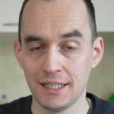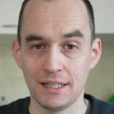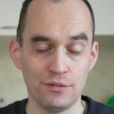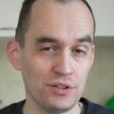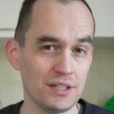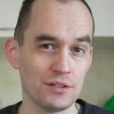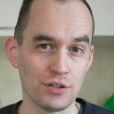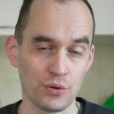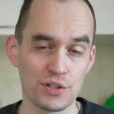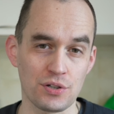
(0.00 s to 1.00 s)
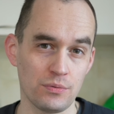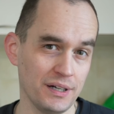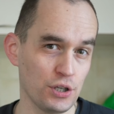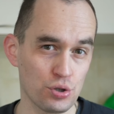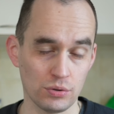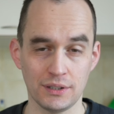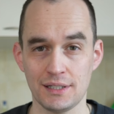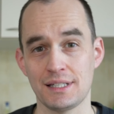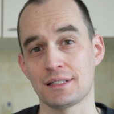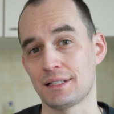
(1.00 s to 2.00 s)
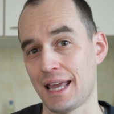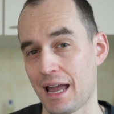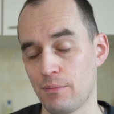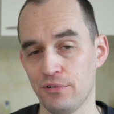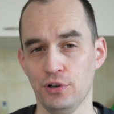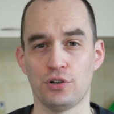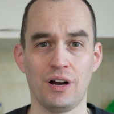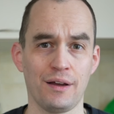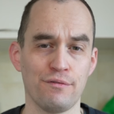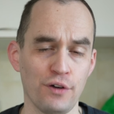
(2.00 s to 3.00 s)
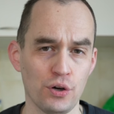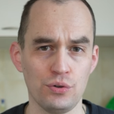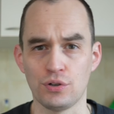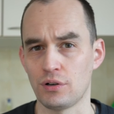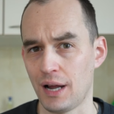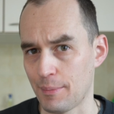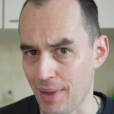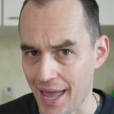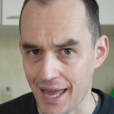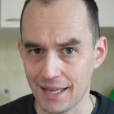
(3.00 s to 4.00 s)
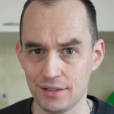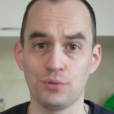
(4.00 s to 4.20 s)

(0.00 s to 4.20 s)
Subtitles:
Now, if you didn't know this already, Shortcuts is an app for your iPhone, your iPad,